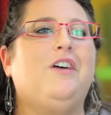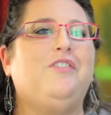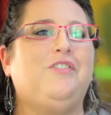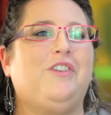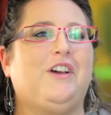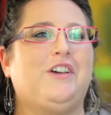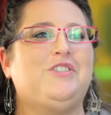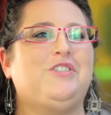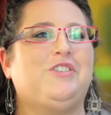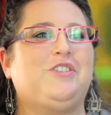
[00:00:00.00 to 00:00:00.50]

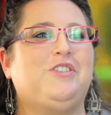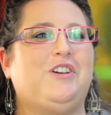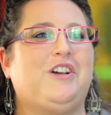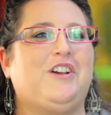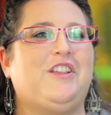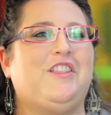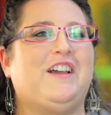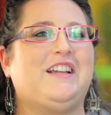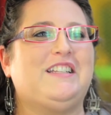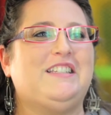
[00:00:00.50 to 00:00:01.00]
offer
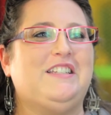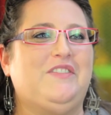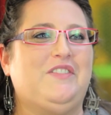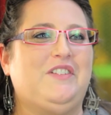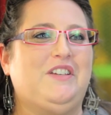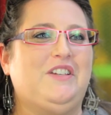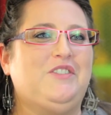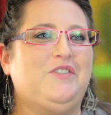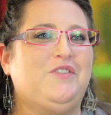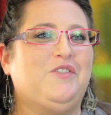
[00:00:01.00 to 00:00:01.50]
extracurricular
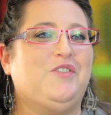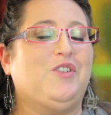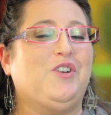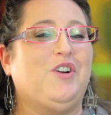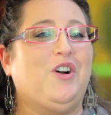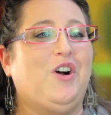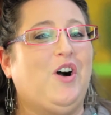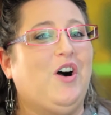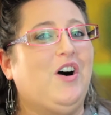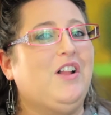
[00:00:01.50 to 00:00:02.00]
activities
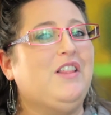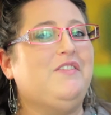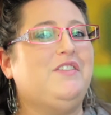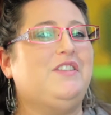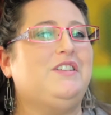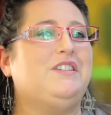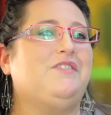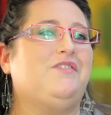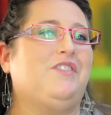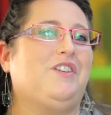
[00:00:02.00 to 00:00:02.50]
for all
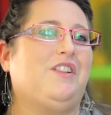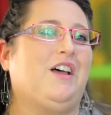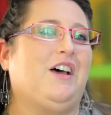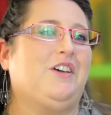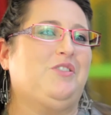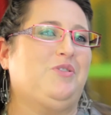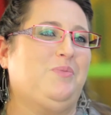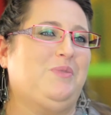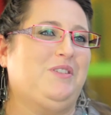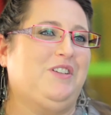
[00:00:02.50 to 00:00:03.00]
of the different
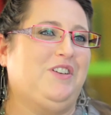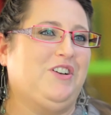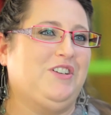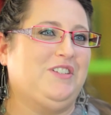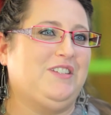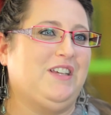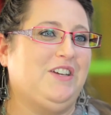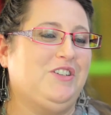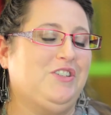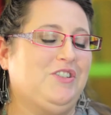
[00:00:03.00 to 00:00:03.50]
classrooms in
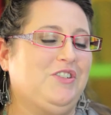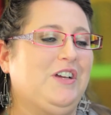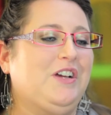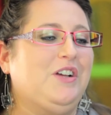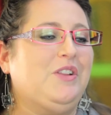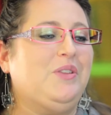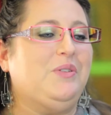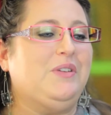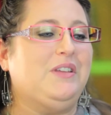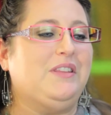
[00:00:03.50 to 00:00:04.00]
our center,
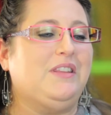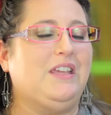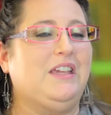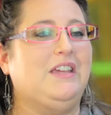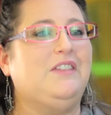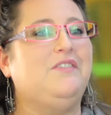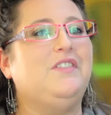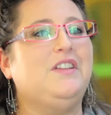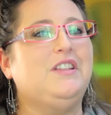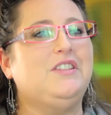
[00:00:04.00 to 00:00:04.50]
including the
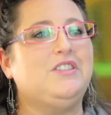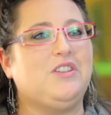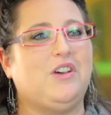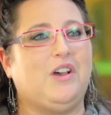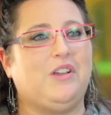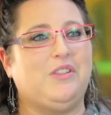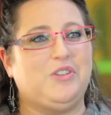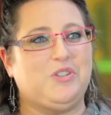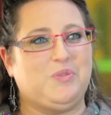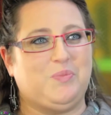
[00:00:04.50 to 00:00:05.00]
infants,
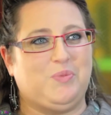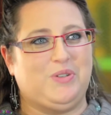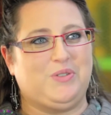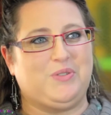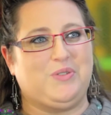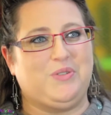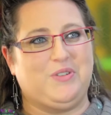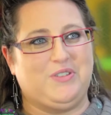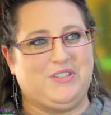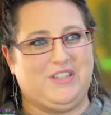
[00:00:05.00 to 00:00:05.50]
toddlers,
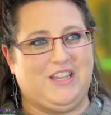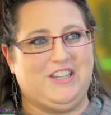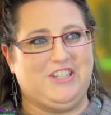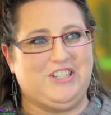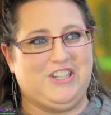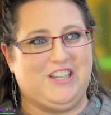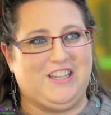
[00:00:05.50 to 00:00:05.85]
preschoolers, and